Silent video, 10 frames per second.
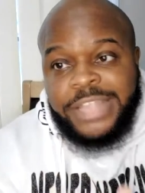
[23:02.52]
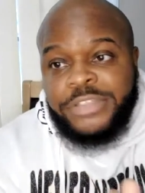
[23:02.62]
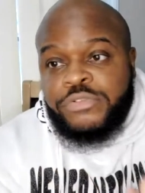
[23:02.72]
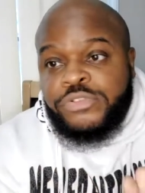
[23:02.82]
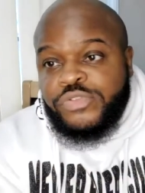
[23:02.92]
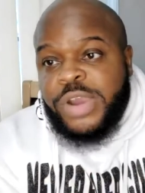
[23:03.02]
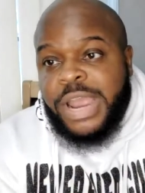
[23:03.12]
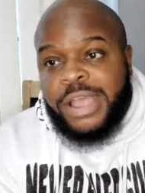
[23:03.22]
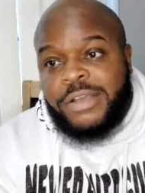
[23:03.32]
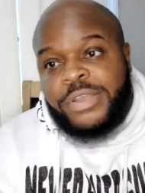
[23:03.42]
a new
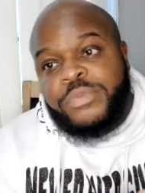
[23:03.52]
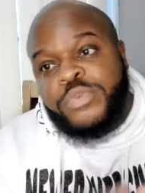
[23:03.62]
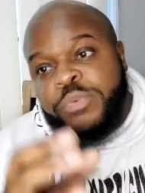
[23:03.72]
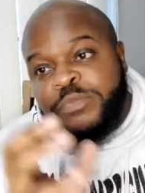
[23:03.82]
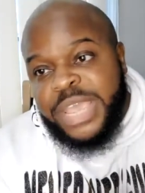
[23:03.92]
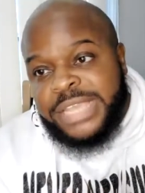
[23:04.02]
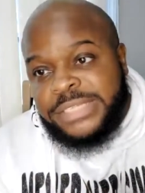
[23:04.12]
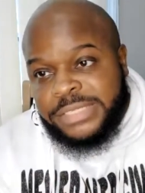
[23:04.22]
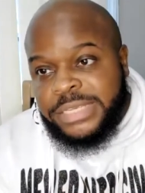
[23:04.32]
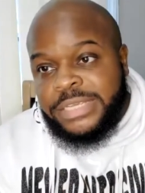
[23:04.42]
trial and we were
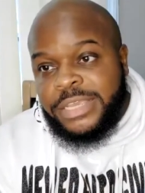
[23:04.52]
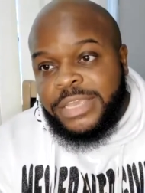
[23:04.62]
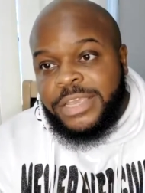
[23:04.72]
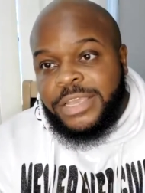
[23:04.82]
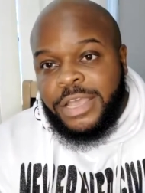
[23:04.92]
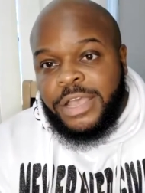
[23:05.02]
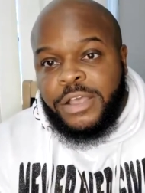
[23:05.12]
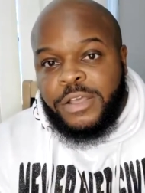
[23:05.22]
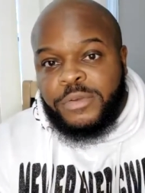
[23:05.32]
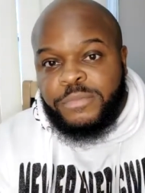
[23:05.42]
basically
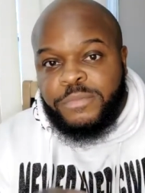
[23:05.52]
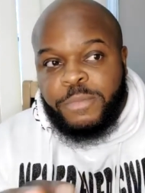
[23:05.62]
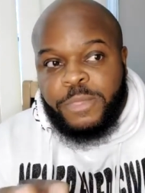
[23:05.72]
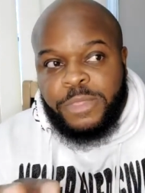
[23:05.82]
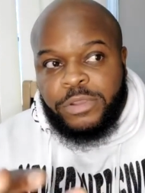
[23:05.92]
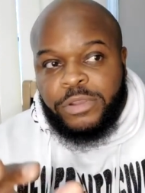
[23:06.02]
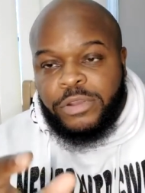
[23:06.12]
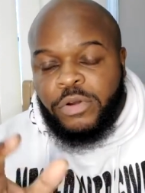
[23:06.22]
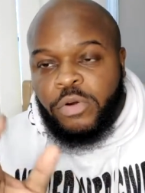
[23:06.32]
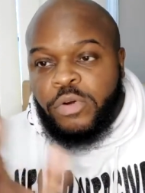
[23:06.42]
um,
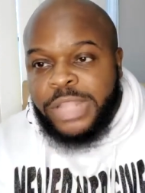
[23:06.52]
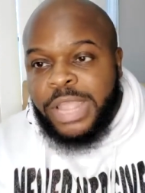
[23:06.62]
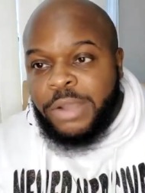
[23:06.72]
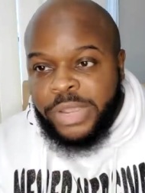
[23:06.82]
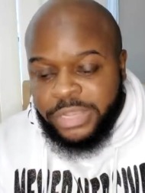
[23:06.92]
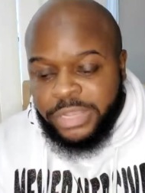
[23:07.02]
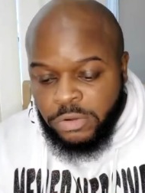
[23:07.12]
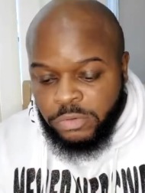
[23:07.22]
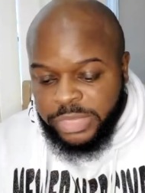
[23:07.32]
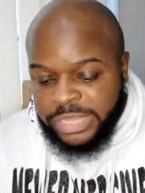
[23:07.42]
on our way
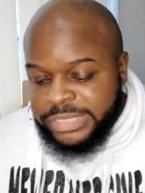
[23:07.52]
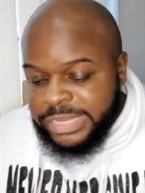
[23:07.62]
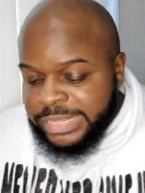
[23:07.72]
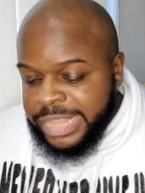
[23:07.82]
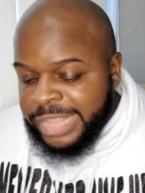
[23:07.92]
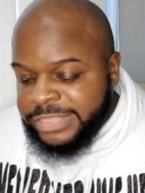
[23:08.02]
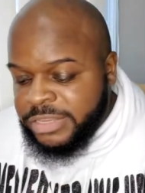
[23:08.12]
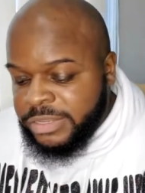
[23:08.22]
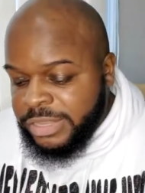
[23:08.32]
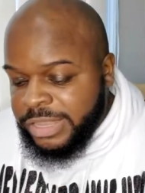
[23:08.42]
home. And then at
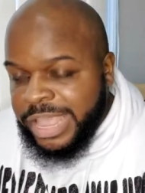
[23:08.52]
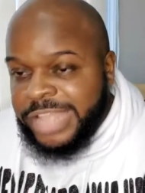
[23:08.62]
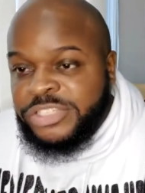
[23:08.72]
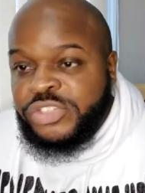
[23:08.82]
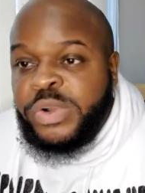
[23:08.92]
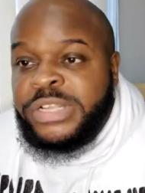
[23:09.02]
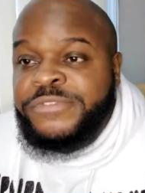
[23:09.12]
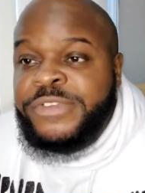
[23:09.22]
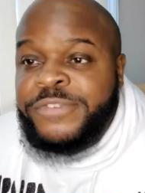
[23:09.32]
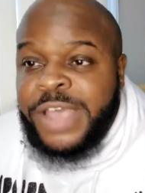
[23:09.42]
the at the
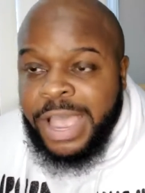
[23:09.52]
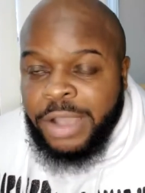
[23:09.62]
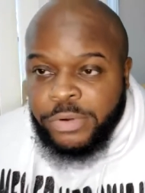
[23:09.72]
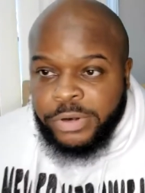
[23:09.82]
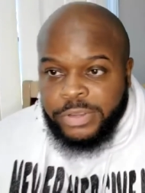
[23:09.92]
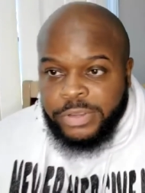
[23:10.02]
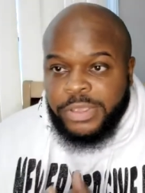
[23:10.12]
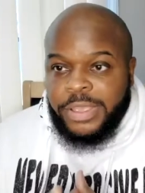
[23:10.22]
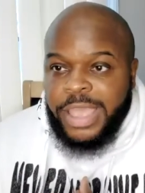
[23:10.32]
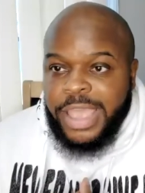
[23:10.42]
25th hour
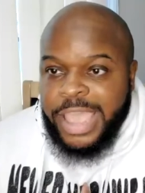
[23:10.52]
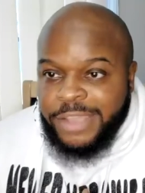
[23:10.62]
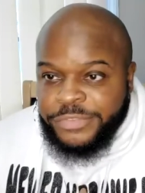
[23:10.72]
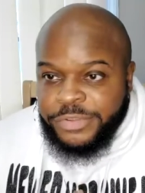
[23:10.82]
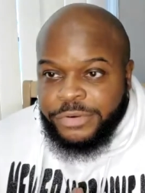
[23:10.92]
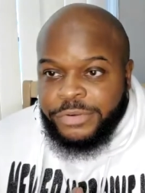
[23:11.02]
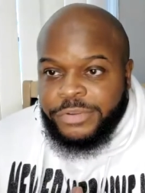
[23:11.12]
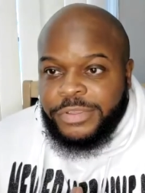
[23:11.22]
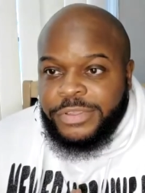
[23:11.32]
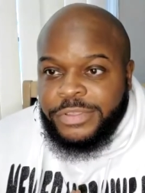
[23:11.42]
after
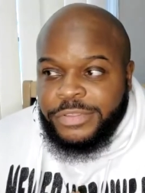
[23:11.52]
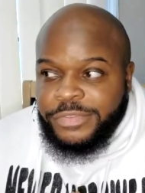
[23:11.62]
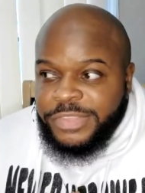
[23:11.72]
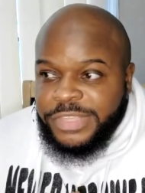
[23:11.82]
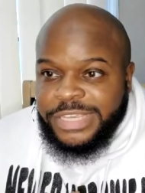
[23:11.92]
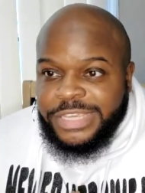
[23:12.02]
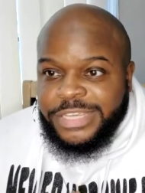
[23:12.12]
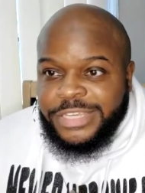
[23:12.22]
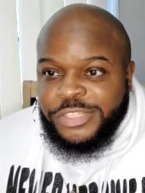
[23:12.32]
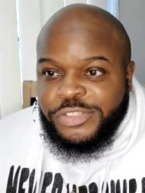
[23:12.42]

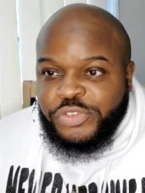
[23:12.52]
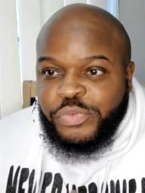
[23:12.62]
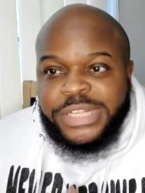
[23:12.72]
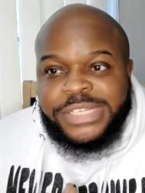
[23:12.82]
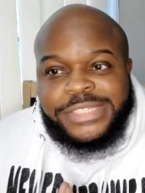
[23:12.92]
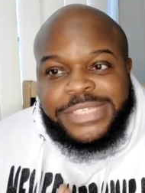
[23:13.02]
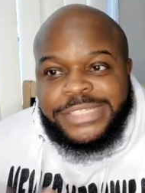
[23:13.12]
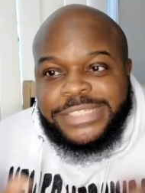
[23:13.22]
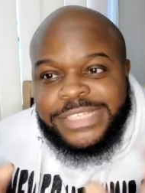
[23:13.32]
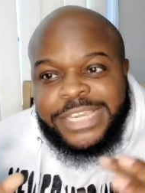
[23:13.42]
the
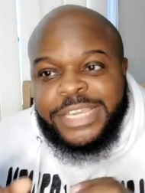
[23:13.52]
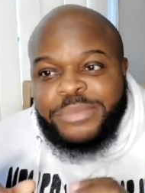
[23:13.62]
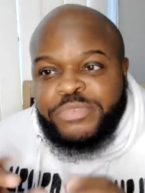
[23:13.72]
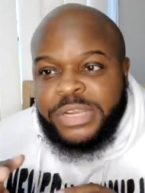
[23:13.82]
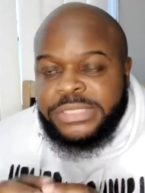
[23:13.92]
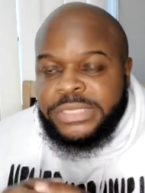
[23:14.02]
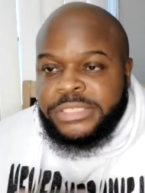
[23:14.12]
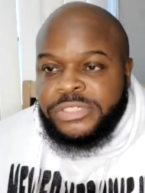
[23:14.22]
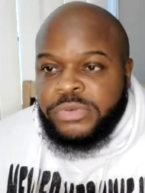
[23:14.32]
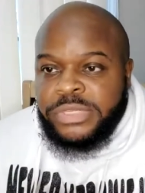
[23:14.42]
2016
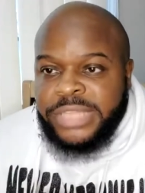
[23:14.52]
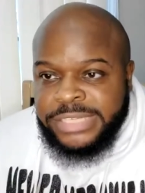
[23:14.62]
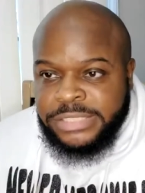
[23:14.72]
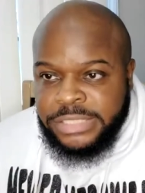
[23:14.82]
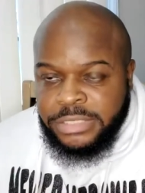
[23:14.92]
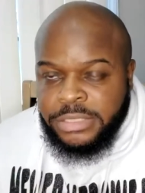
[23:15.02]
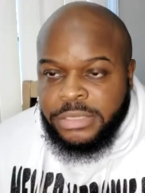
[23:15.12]
presidential election,